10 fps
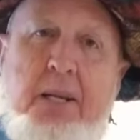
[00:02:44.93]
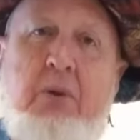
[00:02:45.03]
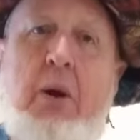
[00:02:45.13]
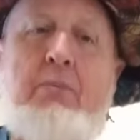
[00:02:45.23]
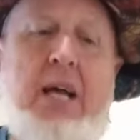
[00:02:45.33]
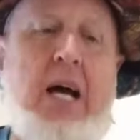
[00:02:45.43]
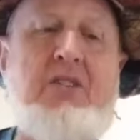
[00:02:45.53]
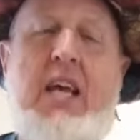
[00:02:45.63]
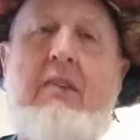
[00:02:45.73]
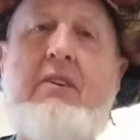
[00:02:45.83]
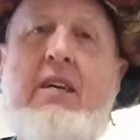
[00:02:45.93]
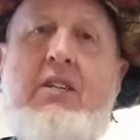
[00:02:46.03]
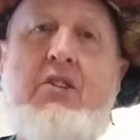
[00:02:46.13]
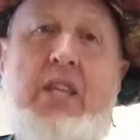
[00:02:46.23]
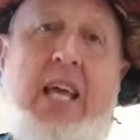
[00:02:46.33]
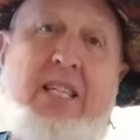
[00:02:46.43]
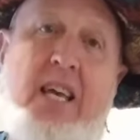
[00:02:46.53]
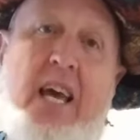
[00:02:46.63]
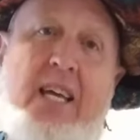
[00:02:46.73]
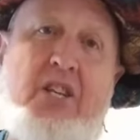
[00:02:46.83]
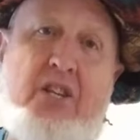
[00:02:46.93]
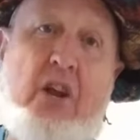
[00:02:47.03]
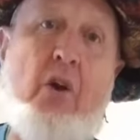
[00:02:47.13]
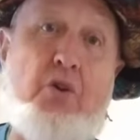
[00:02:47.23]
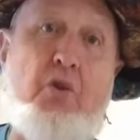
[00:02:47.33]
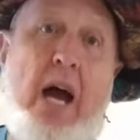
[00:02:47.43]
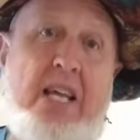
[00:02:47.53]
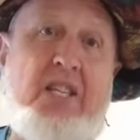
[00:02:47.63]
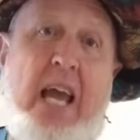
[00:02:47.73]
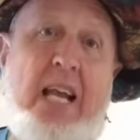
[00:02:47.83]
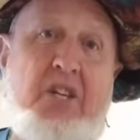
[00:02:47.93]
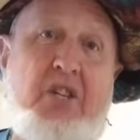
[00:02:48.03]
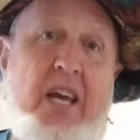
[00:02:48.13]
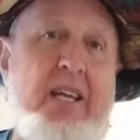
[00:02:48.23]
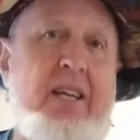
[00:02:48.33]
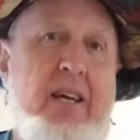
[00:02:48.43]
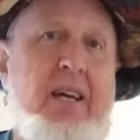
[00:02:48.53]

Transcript: Reptiles have, they say, dry, scaly skin.